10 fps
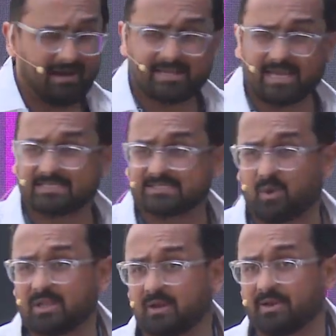attaches
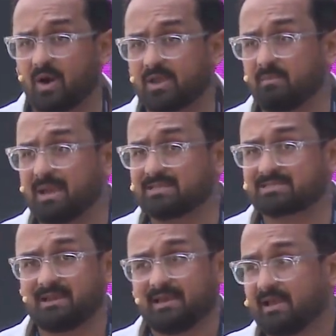all her
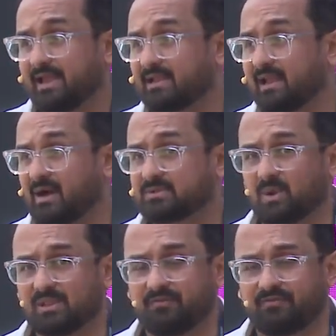documents. It allows
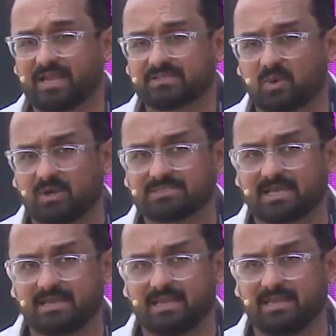all the free zones
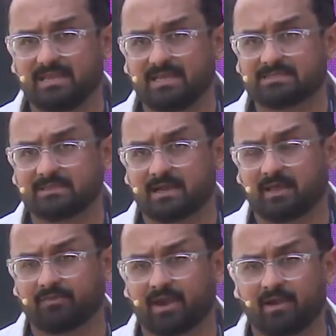and DEDs that
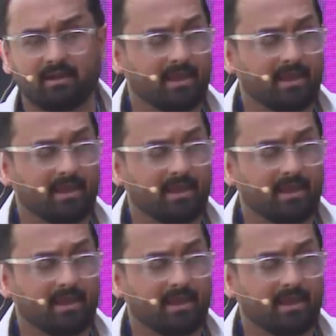are there,